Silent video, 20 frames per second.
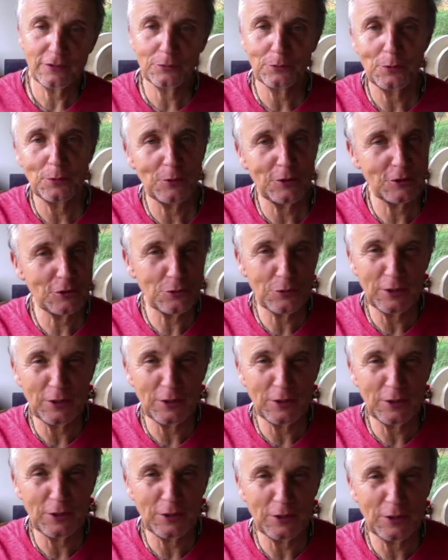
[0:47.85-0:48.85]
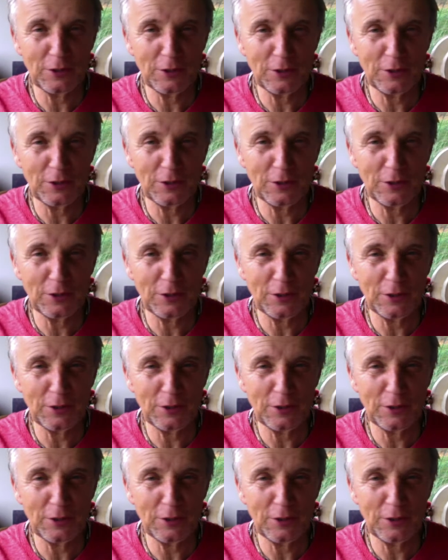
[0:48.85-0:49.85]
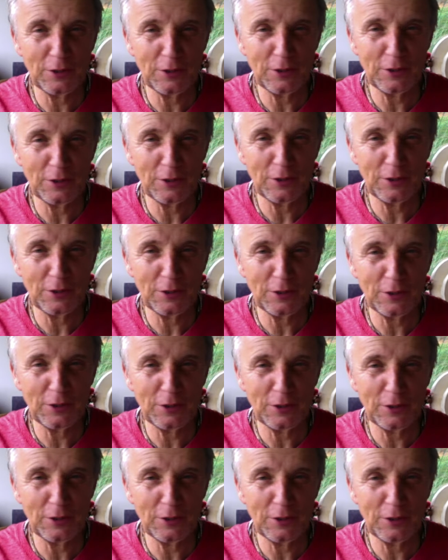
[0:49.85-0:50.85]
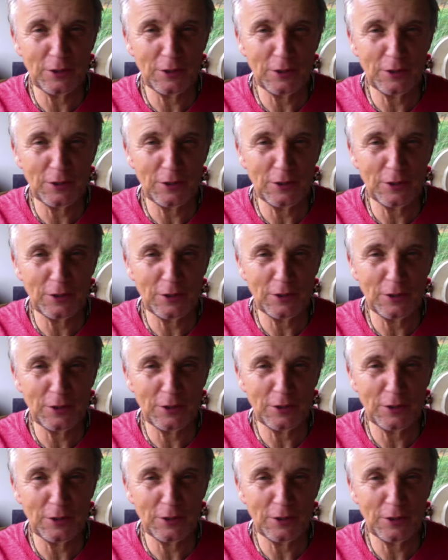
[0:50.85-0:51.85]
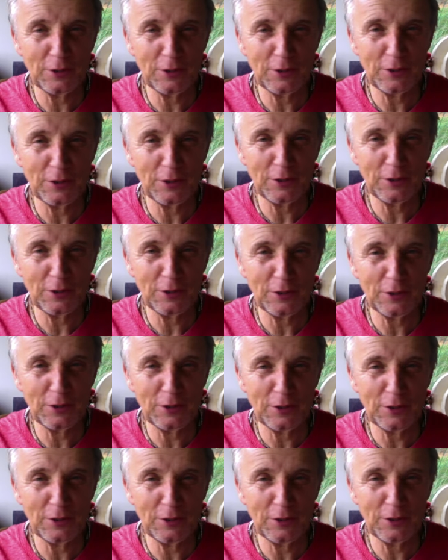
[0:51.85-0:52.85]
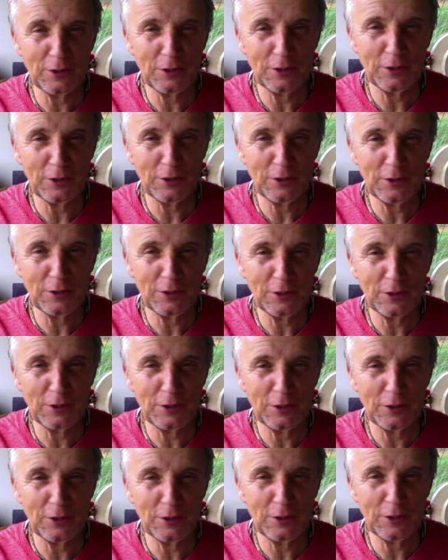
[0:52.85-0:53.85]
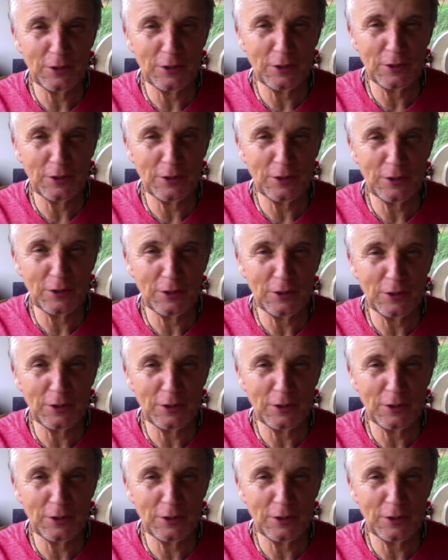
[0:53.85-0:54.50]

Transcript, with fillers: We were doing all kinds of really exciting things. And they happens, you just step out of the way and you just do it.